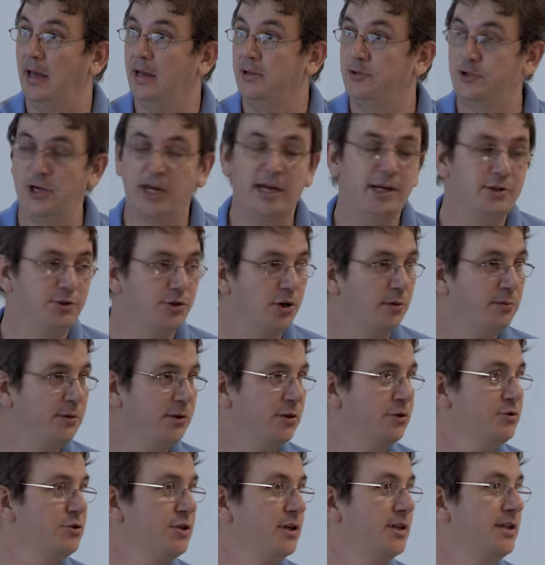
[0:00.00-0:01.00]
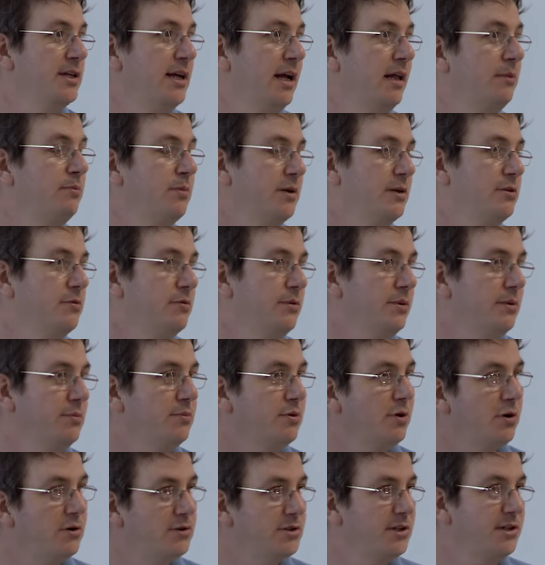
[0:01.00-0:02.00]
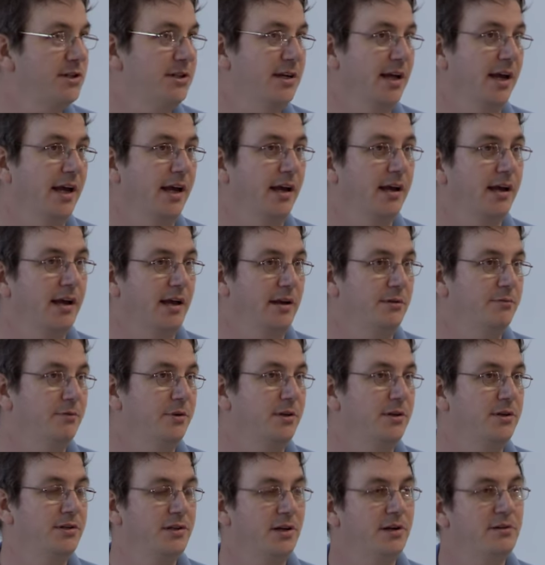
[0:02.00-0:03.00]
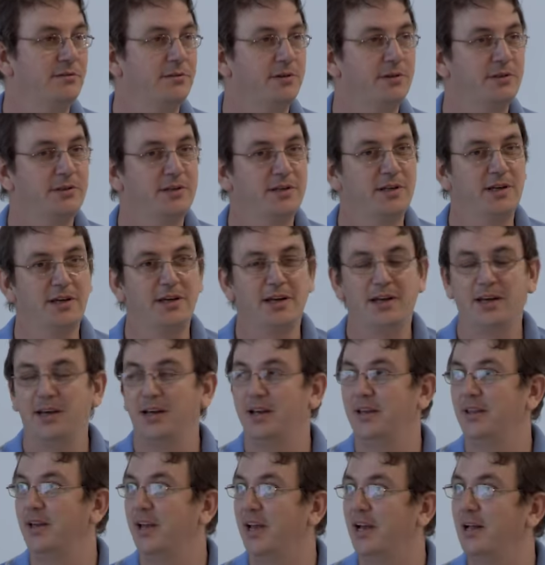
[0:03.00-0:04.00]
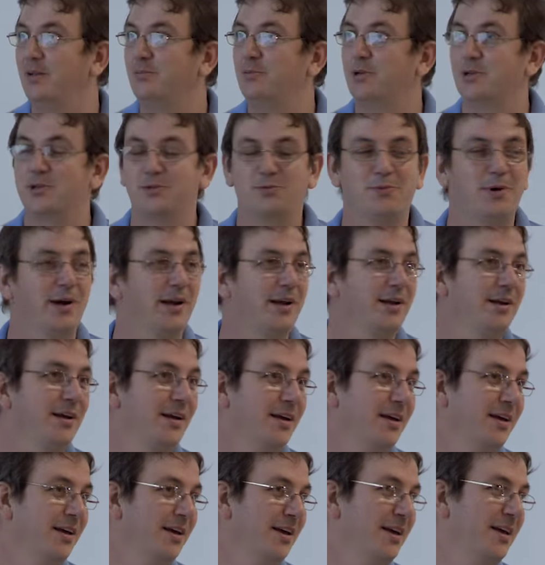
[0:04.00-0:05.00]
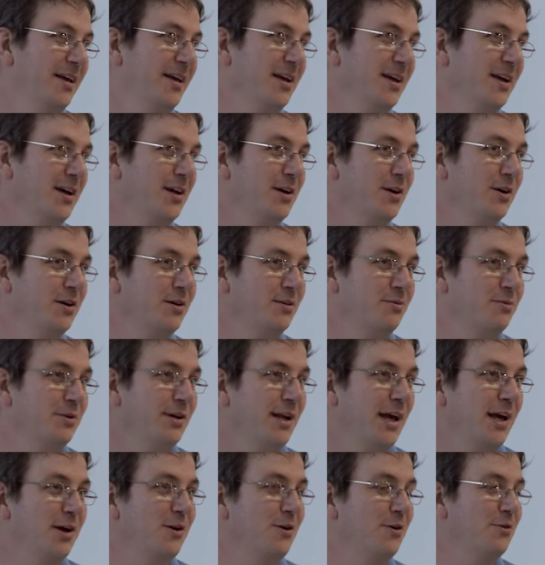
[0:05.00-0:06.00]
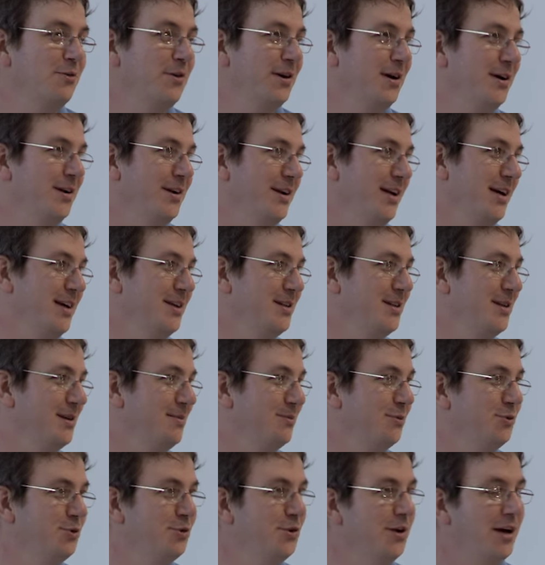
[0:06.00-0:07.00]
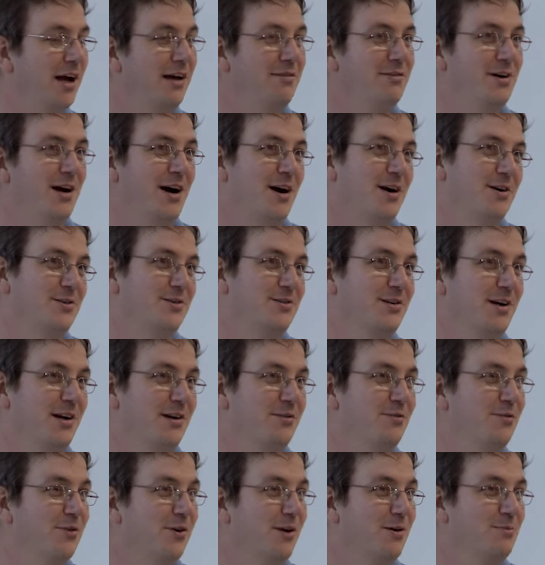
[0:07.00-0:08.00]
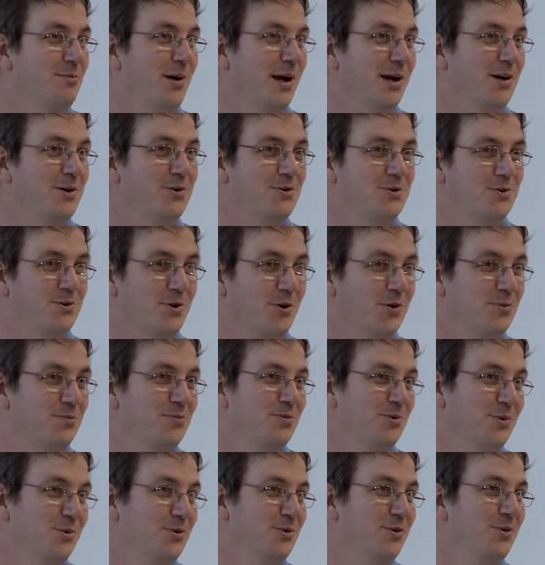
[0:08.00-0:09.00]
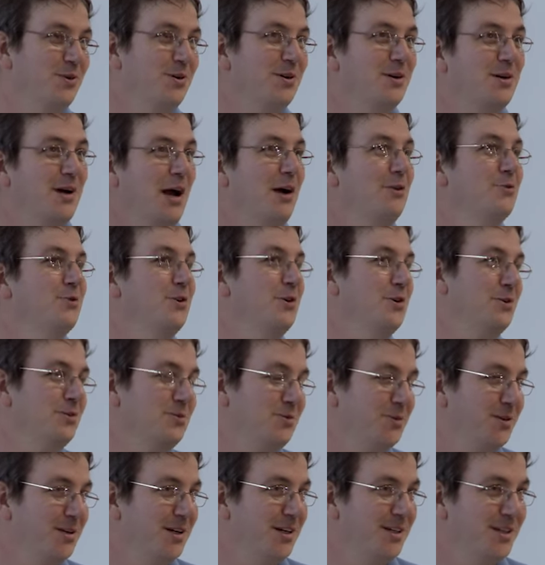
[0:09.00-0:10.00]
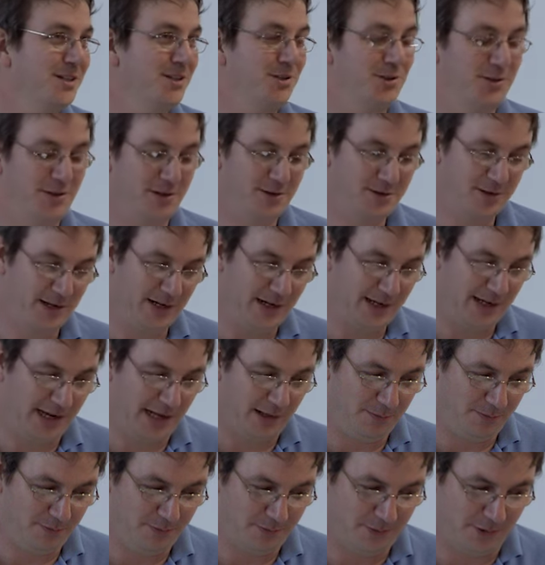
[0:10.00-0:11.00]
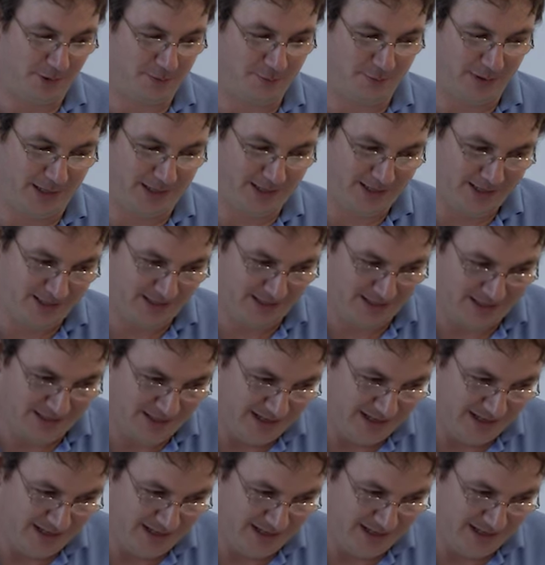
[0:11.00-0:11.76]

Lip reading: Jake and Toby don't just help us with the processing and with the servers, they help us when, you know, when I go there and ask them, do you have a hard drive for a microscope? How do you do this? So they're really helpful always.